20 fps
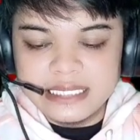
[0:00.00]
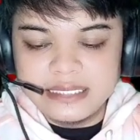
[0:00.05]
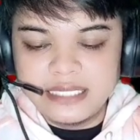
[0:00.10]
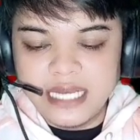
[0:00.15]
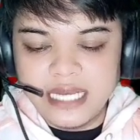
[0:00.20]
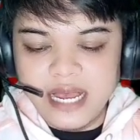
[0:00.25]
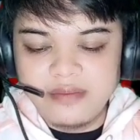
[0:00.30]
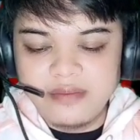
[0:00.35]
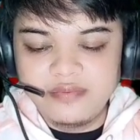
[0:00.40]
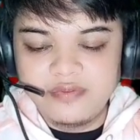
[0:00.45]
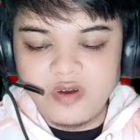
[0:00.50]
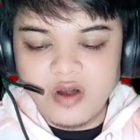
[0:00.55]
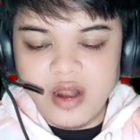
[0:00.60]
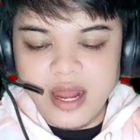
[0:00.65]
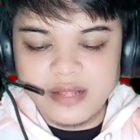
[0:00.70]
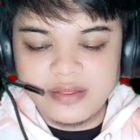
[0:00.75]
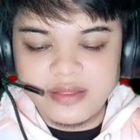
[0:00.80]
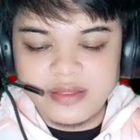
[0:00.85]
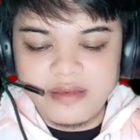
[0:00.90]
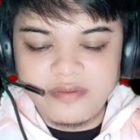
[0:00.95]
Time
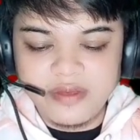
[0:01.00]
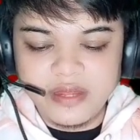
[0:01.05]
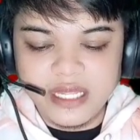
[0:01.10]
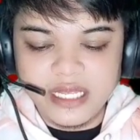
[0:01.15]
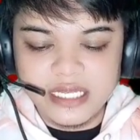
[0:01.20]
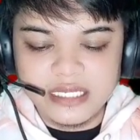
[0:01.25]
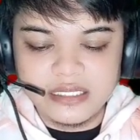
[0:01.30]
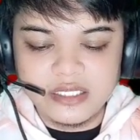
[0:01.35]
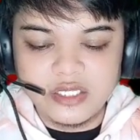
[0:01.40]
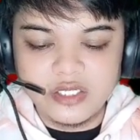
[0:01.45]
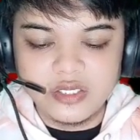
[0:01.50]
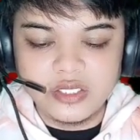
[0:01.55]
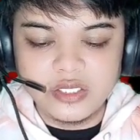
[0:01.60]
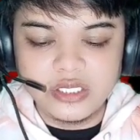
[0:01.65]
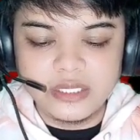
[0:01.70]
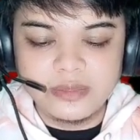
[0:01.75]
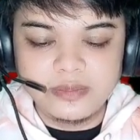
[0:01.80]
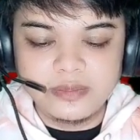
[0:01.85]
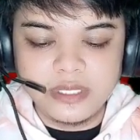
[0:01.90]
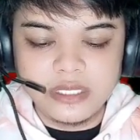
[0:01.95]
for activities to
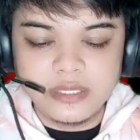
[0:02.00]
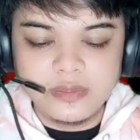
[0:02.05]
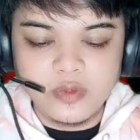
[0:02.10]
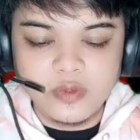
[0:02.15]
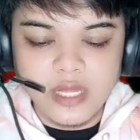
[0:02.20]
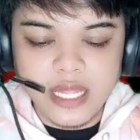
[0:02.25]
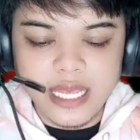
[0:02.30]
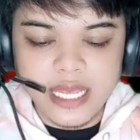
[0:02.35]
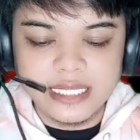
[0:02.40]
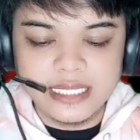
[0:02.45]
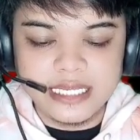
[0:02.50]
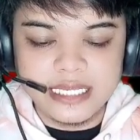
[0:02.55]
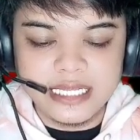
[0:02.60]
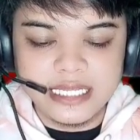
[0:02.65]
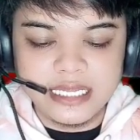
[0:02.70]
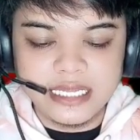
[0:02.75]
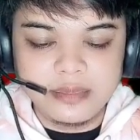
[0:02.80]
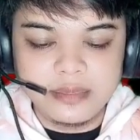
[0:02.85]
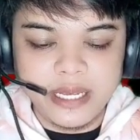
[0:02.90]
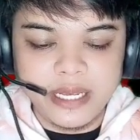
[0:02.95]
stimulate
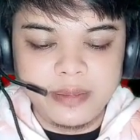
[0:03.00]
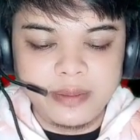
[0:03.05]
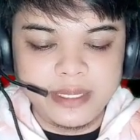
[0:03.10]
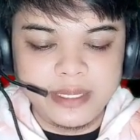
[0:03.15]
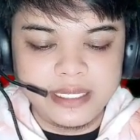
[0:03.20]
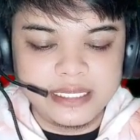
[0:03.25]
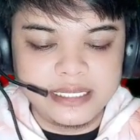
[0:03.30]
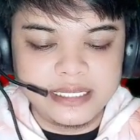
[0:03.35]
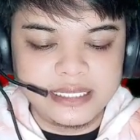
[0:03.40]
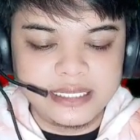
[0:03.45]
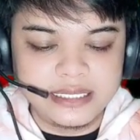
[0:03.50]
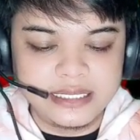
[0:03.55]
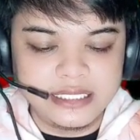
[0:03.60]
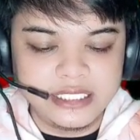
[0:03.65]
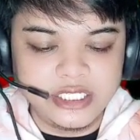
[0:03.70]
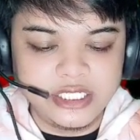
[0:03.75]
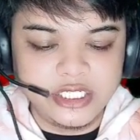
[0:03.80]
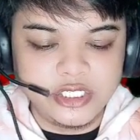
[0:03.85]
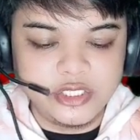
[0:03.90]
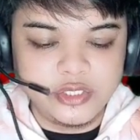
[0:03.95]
little babies. The
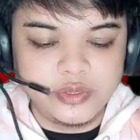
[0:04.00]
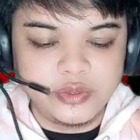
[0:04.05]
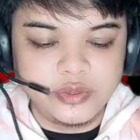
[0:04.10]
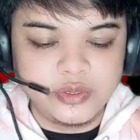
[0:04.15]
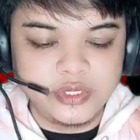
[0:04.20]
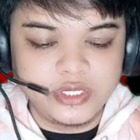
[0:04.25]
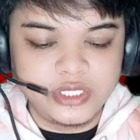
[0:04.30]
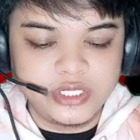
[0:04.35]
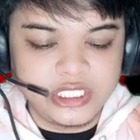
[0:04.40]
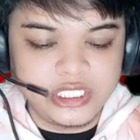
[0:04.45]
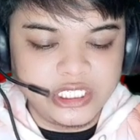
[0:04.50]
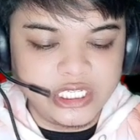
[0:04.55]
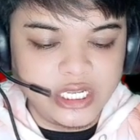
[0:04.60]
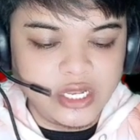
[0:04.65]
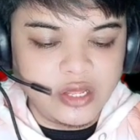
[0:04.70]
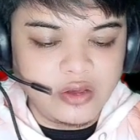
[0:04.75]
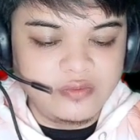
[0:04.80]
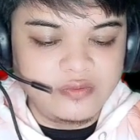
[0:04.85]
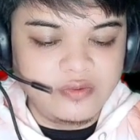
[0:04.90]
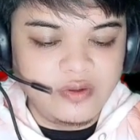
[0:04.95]
new
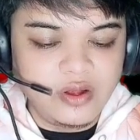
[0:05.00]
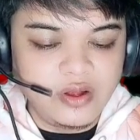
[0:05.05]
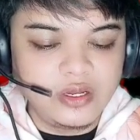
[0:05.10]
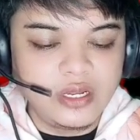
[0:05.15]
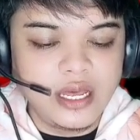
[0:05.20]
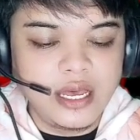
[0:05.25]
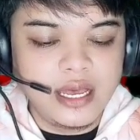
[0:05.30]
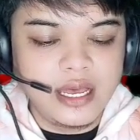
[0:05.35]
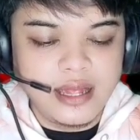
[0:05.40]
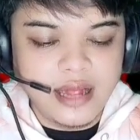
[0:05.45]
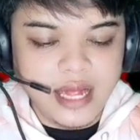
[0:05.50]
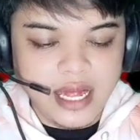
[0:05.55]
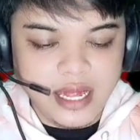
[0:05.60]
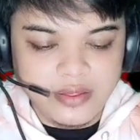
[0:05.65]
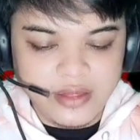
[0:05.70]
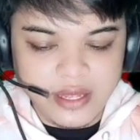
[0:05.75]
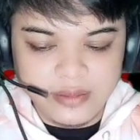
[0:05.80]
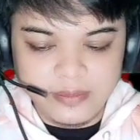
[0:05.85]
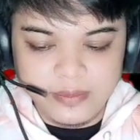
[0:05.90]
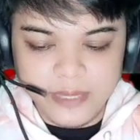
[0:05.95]
xylophone
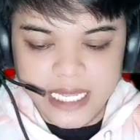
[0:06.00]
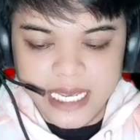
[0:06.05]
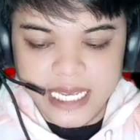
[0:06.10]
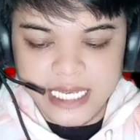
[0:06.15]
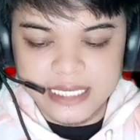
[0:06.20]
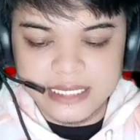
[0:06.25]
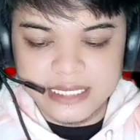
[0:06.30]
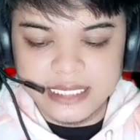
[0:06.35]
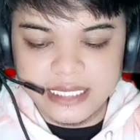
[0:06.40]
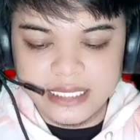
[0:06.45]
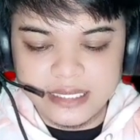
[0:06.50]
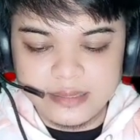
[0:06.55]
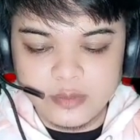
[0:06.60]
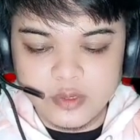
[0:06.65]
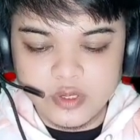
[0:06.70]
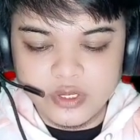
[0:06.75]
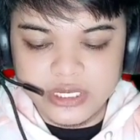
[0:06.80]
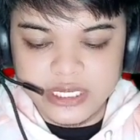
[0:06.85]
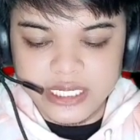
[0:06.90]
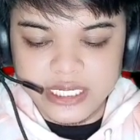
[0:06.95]
that plays real
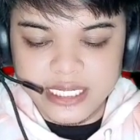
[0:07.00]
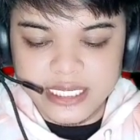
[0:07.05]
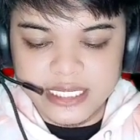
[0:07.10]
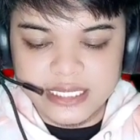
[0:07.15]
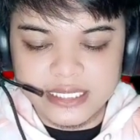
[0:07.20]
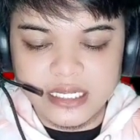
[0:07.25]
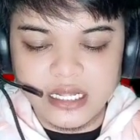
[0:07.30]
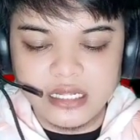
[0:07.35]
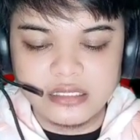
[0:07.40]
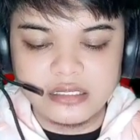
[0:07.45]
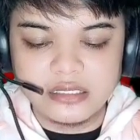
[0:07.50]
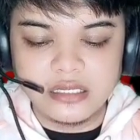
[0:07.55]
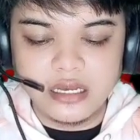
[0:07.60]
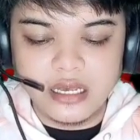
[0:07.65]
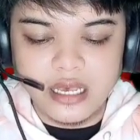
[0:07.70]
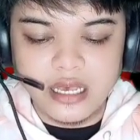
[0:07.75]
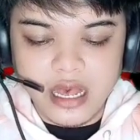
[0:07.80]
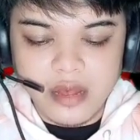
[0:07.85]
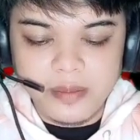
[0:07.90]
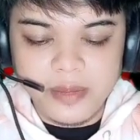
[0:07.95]
music is
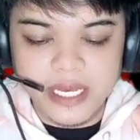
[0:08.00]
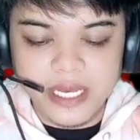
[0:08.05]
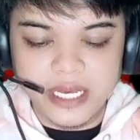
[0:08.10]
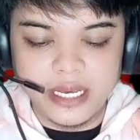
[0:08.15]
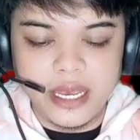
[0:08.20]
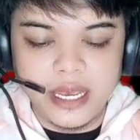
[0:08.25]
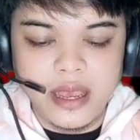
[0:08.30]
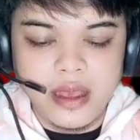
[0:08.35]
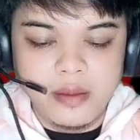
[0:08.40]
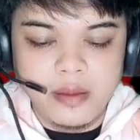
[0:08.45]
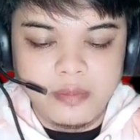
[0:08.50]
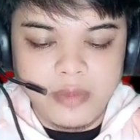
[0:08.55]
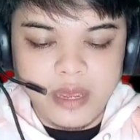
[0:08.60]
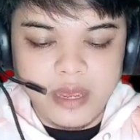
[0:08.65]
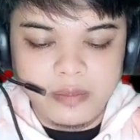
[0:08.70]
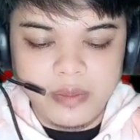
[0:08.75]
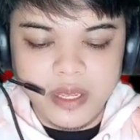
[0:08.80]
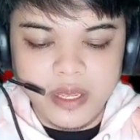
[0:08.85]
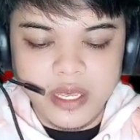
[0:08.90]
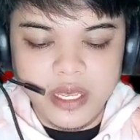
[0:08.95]
also coming.
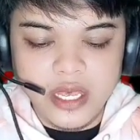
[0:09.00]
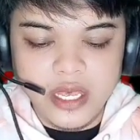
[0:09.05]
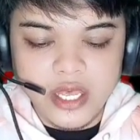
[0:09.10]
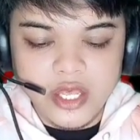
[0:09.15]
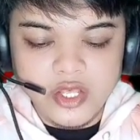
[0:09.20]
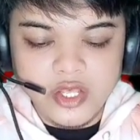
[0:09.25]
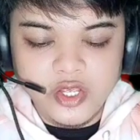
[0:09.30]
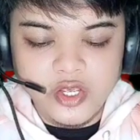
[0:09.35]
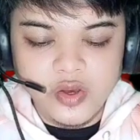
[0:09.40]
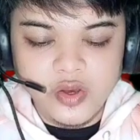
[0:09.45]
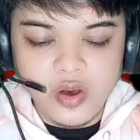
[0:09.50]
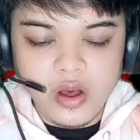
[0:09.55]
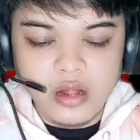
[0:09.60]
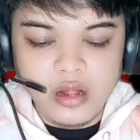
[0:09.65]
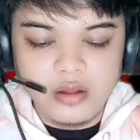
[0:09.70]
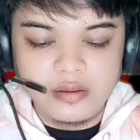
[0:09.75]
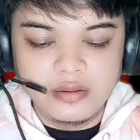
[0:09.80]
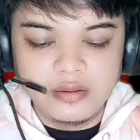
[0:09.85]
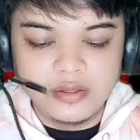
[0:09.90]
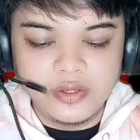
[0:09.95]
Maybe you
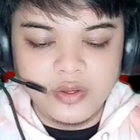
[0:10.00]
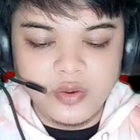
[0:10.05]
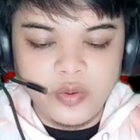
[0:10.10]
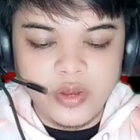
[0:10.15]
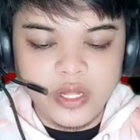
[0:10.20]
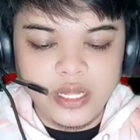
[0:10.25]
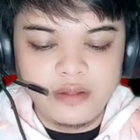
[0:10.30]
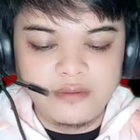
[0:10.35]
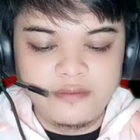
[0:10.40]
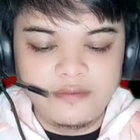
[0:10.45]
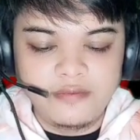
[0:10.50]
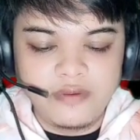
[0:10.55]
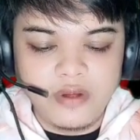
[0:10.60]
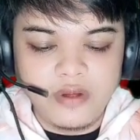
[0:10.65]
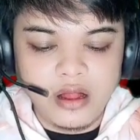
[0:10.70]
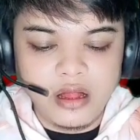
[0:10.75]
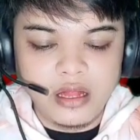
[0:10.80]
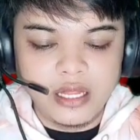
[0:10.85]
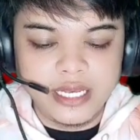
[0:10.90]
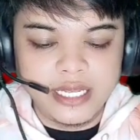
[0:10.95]
all you will
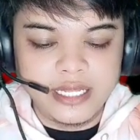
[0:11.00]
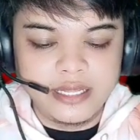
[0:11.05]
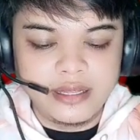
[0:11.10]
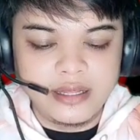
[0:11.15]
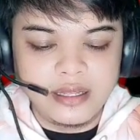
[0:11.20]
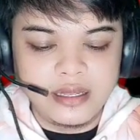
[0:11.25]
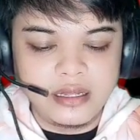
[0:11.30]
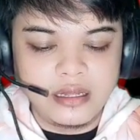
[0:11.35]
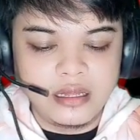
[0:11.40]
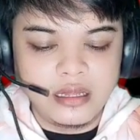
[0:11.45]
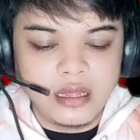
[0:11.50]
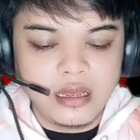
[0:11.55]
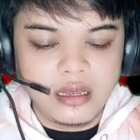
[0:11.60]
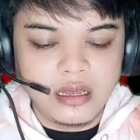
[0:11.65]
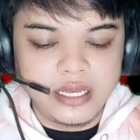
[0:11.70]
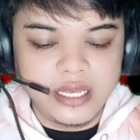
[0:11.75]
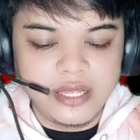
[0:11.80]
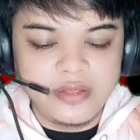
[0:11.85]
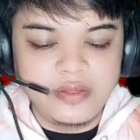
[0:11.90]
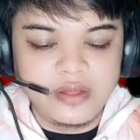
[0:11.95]
fall in the lo
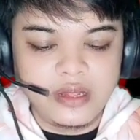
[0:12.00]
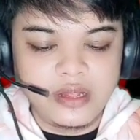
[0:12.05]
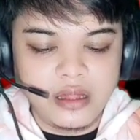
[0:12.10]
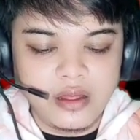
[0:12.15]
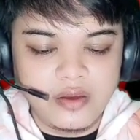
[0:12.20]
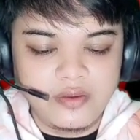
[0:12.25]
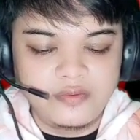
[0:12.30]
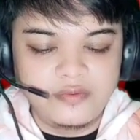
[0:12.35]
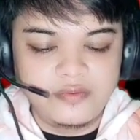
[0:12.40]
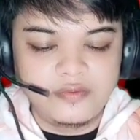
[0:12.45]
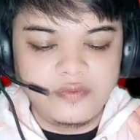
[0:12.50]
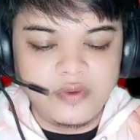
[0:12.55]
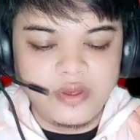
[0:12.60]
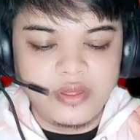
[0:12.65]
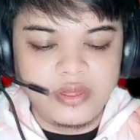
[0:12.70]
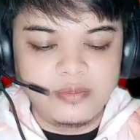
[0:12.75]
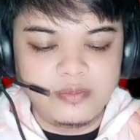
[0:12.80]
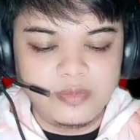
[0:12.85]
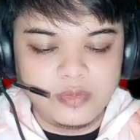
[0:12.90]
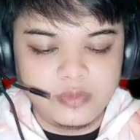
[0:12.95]
in love
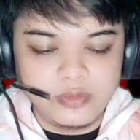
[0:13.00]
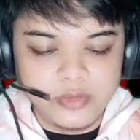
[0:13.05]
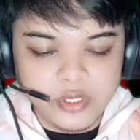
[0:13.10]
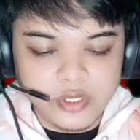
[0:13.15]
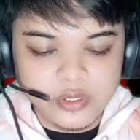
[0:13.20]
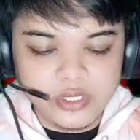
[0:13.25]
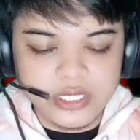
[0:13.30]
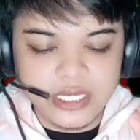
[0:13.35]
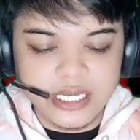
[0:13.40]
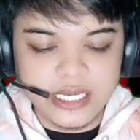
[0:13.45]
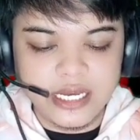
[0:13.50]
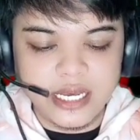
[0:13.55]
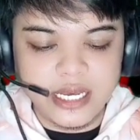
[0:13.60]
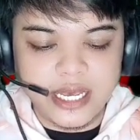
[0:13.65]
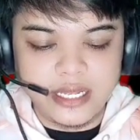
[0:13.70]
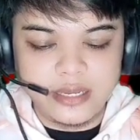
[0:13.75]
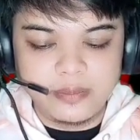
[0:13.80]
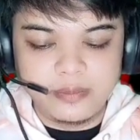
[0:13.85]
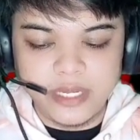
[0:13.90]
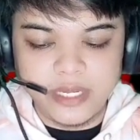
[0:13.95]
with music
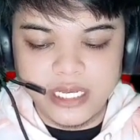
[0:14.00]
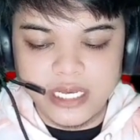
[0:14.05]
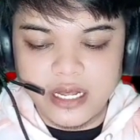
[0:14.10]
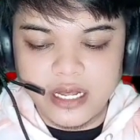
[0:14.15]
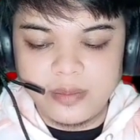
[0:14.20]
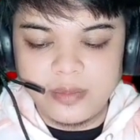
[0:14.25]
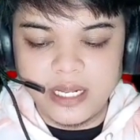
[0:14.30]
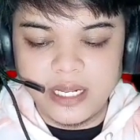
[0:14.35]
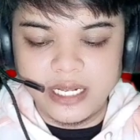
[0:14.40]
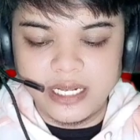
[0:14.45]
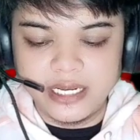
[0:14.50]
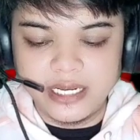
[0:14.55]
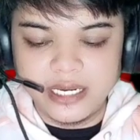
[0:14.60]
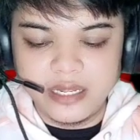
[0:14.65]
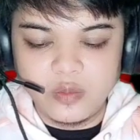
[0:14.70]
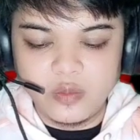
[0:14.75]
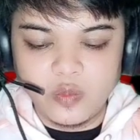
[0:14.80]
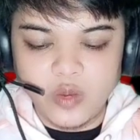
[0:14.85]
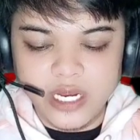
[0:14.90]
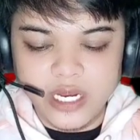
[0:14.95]
and become a
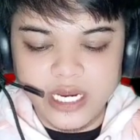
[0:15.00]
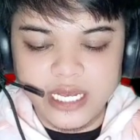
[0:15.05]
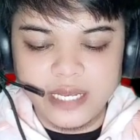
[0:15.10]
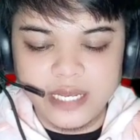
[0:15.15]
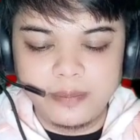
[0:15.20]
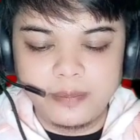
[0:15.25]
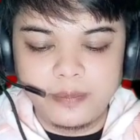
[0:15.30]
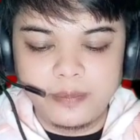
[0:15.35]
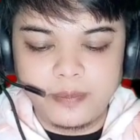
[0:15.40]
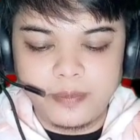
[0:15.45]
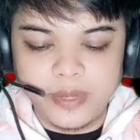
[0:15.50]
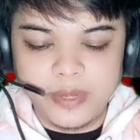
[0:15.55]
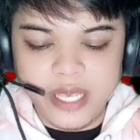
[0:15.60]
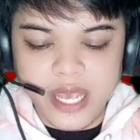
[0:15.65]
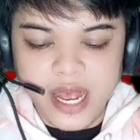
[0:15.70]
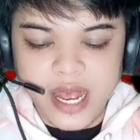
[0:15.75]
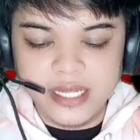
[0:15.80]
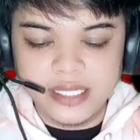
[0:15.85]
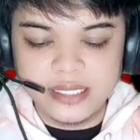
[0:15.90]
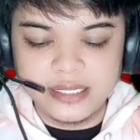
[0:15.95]
great wedding
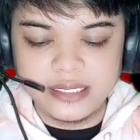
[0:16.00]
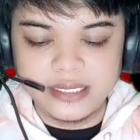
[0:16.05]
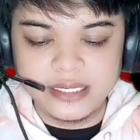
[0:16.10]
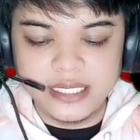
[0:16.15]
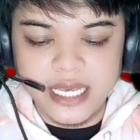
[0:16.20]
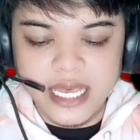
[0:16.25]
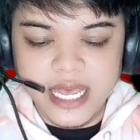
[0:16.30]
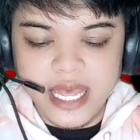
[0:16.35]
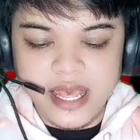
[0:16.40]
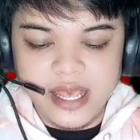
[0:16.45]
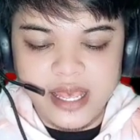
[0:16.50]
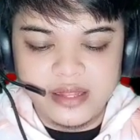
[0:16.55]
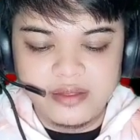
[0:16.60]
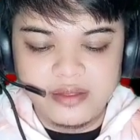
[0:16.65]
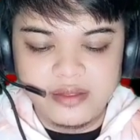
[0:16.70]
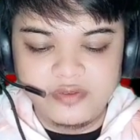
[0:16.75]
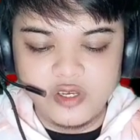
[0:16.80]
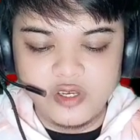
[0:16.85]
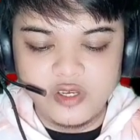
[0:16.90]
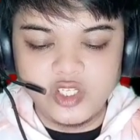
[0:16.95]
pianist in
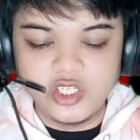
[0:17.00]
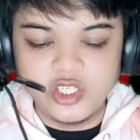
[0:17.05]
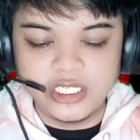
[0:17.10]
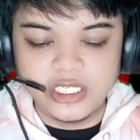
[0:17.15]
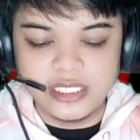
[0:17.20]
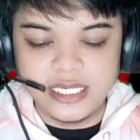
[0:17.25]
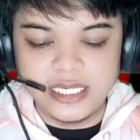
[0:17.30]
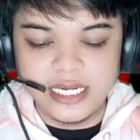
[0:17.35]
the future.